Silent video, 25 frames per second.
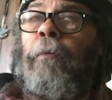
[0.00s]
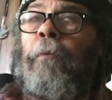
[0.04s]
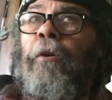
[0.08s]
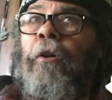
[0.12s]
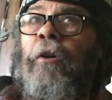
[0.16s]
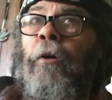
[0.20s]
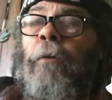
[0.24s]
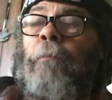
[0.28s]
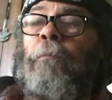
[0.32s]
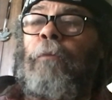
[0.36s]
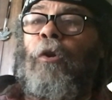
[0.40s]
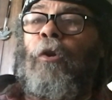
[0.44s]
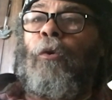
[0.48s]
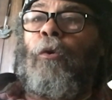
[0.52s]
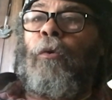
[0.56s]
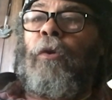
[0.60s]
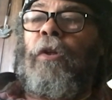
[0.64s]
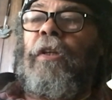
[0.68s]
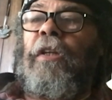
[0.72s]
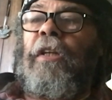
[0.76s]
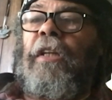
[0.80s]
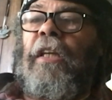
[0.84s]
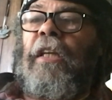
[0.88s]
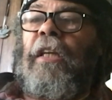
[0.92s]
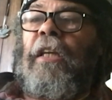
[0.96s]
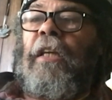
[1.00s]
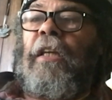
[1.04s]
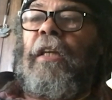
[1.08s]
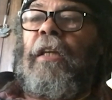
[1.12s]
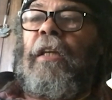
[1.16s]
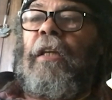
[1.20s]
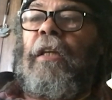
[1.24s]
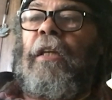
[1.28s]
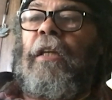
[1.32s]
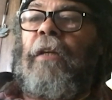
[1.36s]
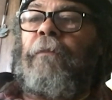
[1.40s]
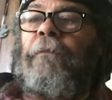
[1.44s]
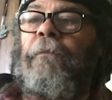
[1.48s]

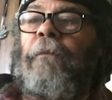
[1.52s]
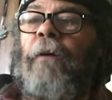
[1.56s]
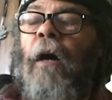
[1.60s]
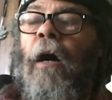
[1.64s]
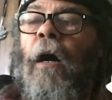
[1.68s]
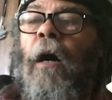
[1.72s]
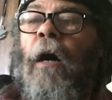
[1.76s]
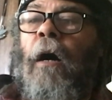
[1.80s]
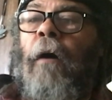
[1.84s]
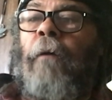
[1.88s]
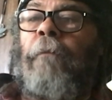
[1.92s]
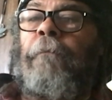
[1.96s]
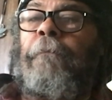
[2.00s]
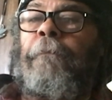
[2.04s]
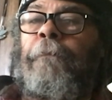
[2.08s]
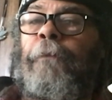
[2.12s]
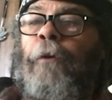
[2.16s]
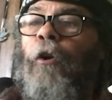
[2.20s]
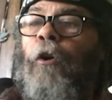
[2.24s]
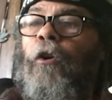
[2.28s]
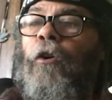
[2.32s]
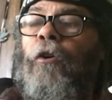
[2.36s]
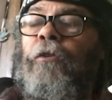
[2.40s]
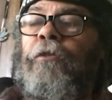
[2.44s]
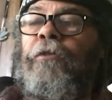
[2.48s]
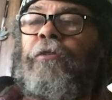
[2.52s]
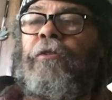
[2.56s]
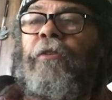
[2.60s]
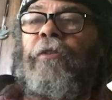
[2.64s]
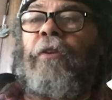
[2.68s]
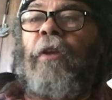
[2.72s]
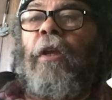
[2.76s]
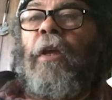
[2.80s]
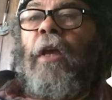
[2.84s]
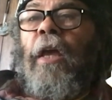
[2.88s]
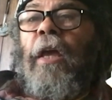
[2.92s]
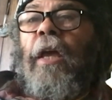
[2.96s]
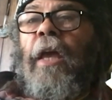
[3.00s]
community first,
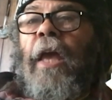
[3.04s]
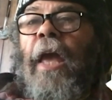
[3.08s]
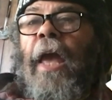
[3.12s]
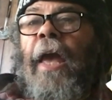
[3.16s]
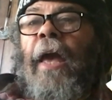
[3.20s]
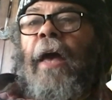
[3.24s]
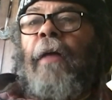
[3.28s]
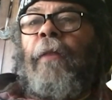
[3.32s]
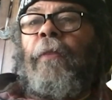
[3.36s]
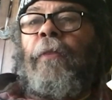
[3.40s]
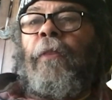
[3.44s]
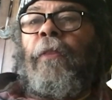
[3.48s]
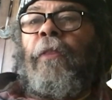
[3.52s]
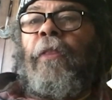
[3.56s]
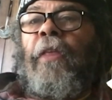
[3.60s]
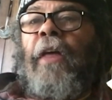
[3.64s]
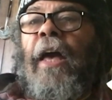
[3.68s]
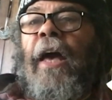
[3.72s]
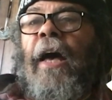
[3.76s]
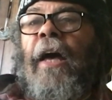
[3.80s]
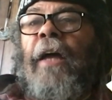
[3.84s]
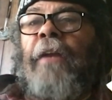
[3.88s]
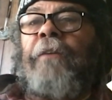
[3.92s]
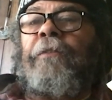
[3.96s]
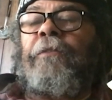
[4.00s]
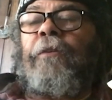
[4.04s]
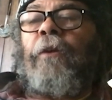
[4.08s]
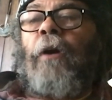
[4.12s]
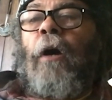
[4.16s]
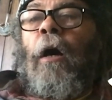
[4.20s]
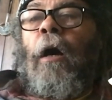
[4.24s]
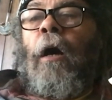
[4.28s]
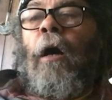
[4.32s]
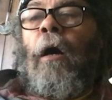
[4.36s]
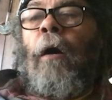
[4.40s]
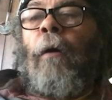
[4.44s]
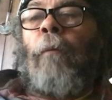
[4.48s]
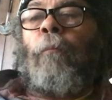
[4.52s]
and that
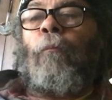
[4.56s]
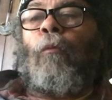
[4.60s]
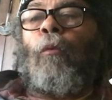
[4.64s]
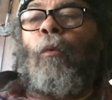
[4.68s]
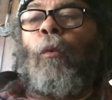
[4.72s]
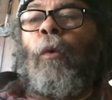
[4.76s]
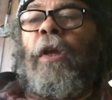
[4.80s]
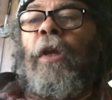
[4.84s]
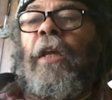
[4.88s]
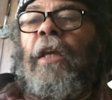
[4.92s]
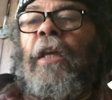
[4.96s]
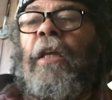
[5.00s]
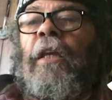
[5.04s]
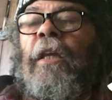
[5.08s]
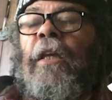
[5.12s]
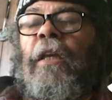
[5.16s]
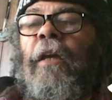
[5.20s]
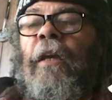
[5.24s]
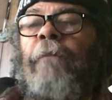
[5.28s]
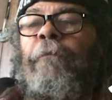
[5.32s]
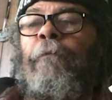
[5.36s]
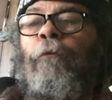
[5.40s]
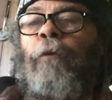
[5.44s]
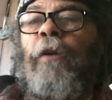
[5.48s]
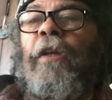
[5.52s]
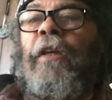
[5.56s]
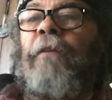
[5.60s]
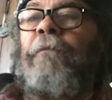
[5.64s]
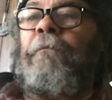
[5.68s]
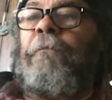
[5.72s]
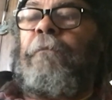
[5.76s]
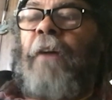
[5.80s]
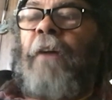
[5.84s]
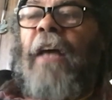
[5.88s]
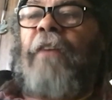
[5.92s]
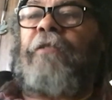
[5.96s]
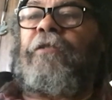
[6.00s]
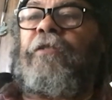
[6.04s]
if we
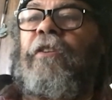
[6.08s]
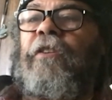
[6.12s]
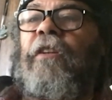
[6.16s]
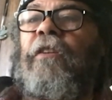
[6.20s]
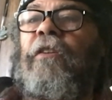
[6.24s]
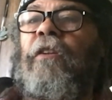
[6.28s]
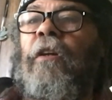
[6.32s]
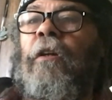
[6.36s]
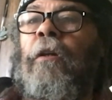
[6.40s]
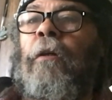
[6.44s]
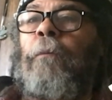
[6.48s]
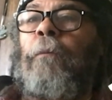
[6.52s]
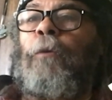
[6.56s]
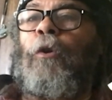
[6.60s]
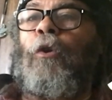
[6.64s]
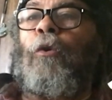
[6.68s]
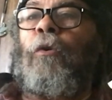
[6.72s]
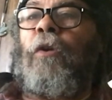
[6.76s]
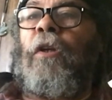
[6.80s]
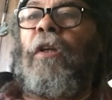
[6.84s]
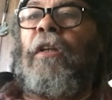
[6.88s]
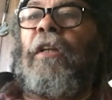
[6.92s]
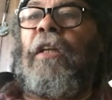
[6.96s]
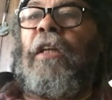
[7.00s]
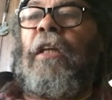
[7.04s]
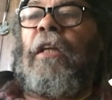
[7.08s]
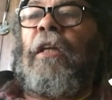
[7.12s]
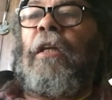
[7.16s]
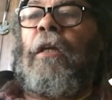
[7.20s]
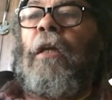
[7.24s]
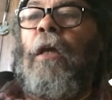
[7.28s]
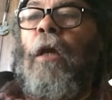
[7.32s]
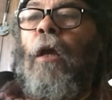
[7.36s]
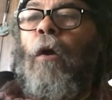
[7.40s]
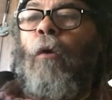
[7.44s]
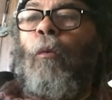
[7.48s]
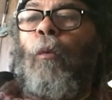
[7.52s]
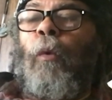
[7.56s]
invest in the
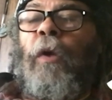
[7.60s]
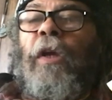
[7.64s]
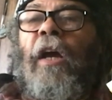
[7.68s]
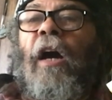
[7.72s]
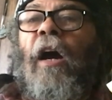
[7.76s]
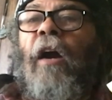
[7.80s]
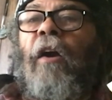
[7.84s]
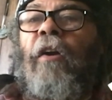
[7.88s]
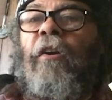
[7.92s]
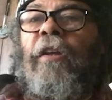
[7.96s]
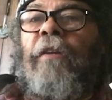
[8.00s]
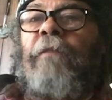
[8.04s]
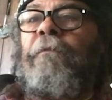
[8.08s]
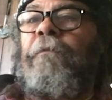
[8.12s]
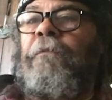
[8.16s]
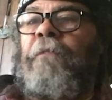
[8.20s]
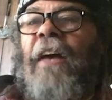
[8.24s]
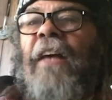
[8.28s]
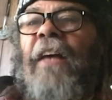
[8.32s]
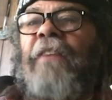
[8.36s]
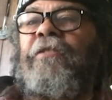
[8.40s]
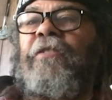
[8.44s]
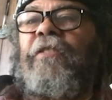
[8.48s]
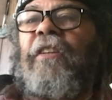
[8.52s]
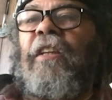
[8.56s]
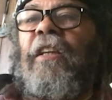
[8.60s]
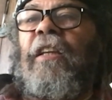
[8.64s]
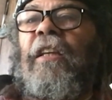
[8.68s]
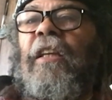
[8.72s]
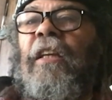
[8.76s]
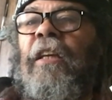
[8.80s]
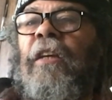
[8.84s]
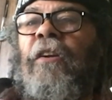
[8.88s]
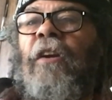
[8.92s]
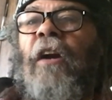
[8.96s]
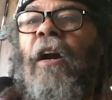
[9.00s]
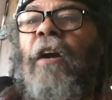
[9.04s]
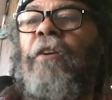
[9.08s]
community, we are
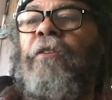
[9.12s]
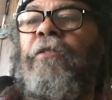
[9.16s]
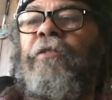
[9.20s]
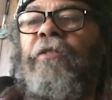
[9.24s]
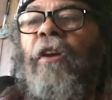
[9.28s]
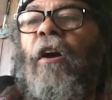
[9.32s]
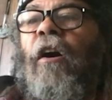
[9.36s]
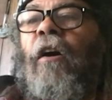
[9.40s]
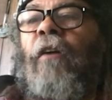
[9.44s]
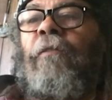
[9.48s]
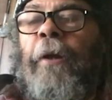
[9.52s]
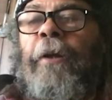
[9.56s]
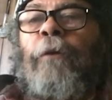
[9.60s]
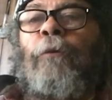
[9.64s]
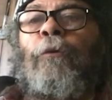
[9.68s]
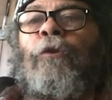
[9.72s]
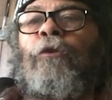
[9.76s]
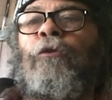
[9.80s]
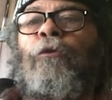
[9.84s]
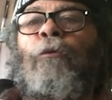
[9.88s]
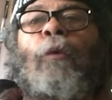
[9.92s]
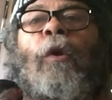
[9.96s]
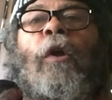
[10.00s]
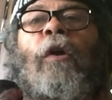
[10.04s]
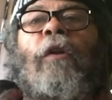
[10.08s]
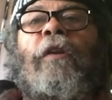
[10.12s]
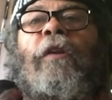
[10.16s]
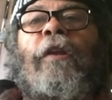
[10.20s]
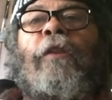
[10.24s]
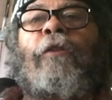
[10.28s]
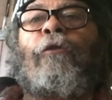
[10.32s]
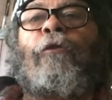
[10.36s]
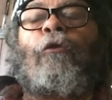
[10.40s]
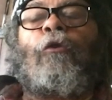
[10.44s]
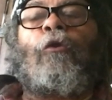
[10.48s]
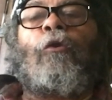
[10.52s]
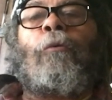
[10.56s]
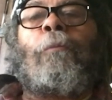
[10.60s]
investing in ourselves. It was really
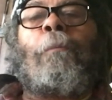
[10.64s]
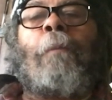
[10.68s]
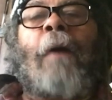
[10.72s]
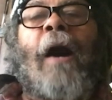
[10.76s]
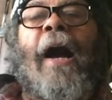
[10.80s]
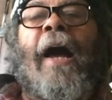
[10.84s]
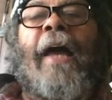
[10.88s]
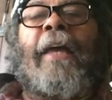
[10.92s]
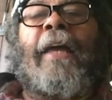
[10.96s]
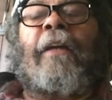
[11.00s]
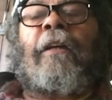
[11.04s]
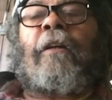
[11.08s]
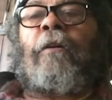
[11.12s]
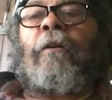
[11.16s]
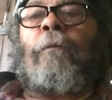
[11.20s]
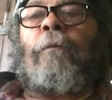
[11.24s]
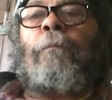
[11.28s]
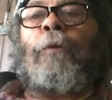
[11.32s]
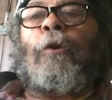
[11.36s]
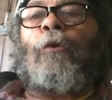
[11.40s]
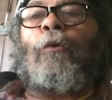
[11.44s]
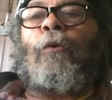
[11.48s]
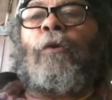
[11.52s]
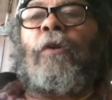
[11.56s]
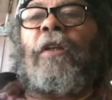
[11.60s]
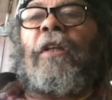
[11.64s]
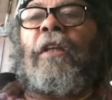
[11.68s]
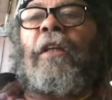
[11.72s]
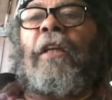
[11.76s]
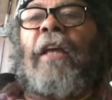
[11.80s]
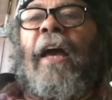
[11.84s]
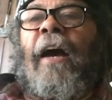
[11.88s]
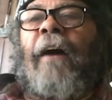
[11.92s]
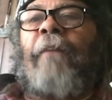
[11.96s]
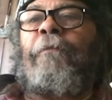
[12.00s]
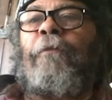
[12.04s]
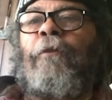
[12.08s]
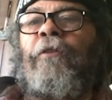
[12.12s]
through my
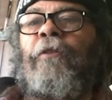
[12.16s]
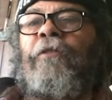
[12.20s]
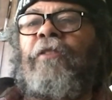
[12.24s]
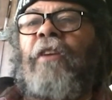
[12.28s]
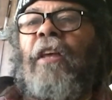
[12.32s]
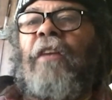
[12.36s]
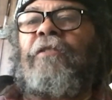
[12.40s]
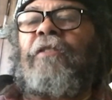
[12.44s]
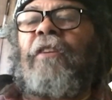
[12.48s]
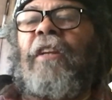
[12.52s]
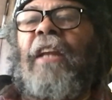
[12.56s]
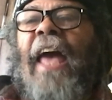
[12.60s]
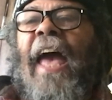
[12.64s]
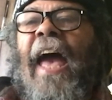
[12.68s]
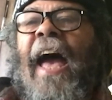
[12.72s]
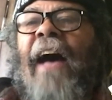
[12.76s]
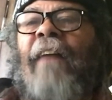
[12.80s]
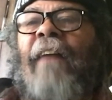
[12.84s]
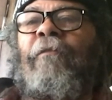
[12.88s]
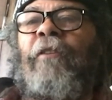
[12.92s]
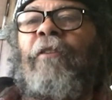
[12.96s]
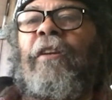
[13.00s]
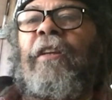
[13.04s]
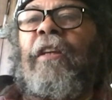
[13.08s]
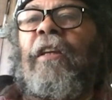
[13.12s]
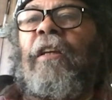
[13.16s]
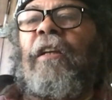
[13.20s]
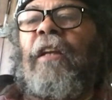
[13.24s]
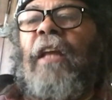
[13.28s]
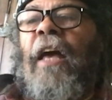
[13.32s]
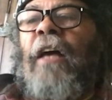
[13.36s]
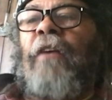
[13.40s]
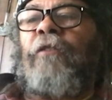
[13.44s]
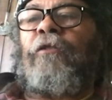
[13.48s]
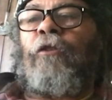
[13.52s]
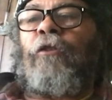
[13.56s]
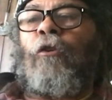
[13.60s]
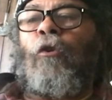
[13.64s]
community efforts as an advocate,
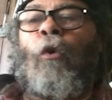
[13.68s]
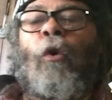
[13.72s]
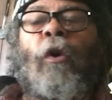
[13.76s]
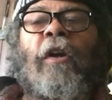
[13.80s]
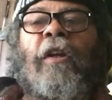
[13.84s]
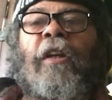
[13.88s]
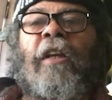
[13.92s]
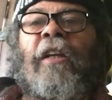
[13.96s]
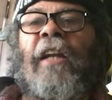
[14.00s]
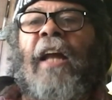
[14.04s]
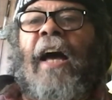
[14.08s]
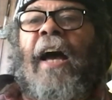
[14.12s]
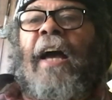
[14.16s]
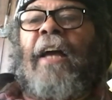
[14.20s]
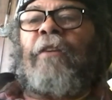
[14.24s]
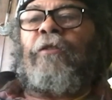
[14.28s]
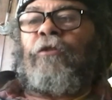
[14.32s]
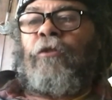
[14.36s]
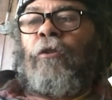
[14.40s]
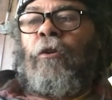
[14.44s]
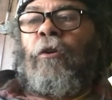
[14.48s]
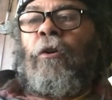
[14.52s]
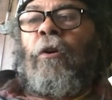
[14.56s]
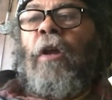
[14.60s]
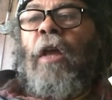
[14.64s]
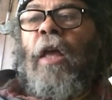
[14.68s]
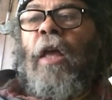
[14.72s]
as an organizer,